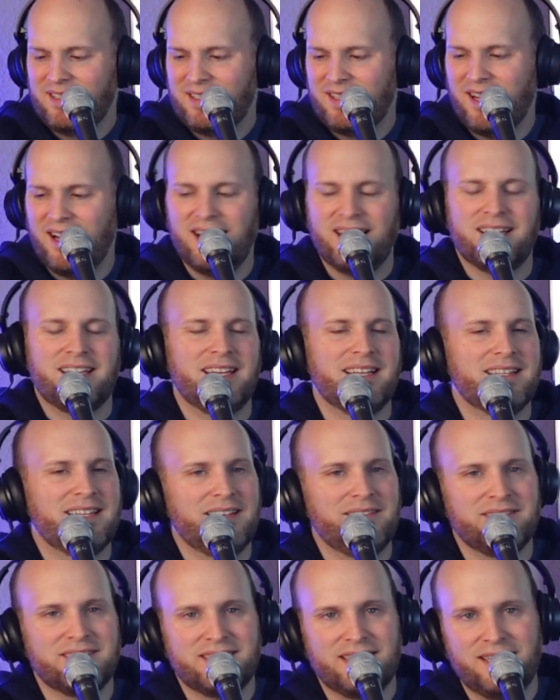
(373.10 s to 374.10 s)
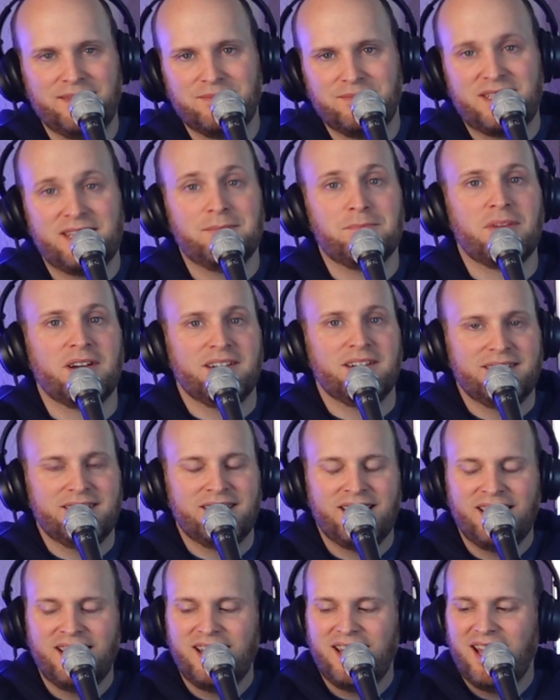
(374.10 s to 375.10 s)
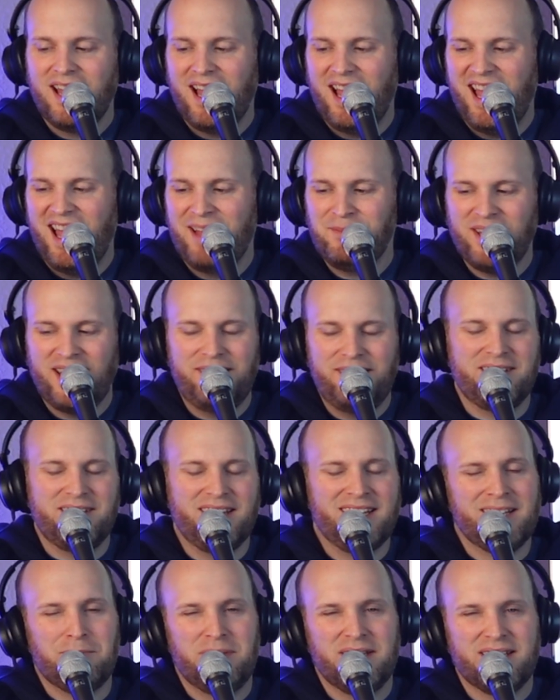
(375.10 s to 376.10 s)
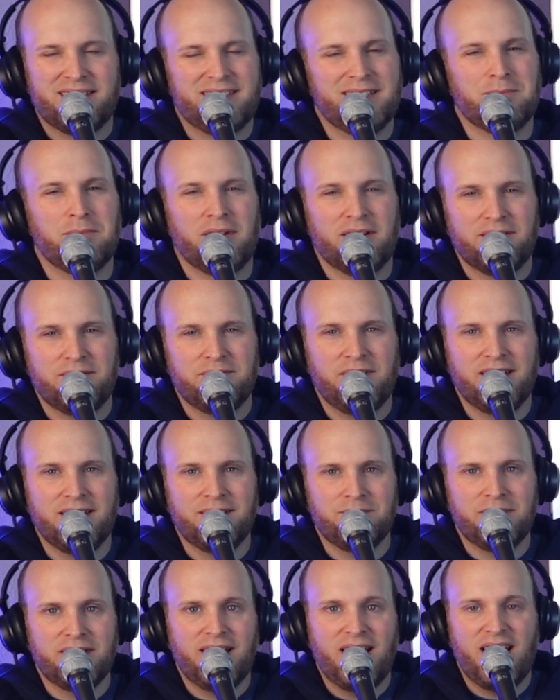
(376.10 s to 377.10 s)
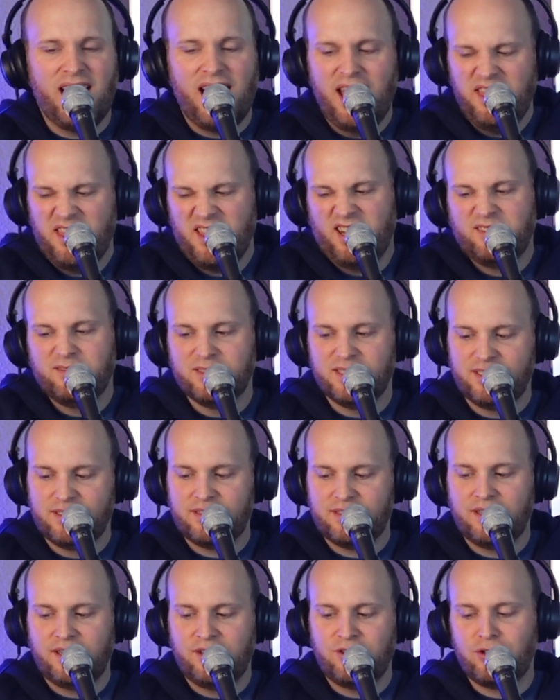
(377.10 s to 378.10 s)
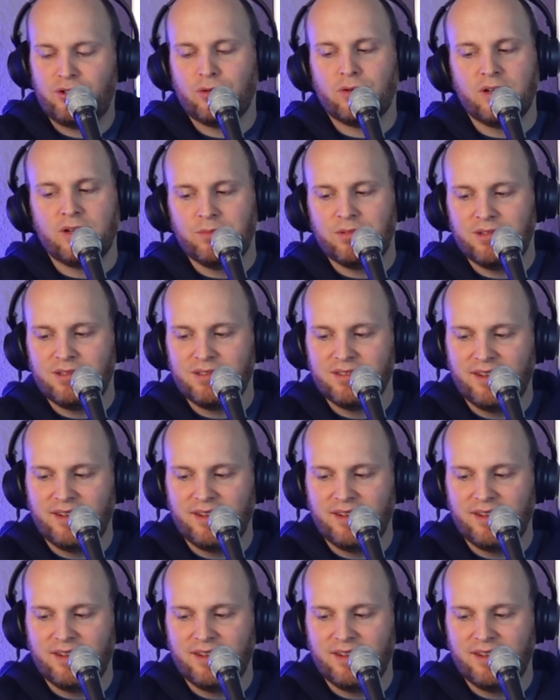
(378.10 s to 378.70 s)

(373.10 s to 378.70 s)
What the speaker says: God, I can't think of his name. Tim Burton. I'm not even like a big Tim Burton fan, but I thought it was enjoyable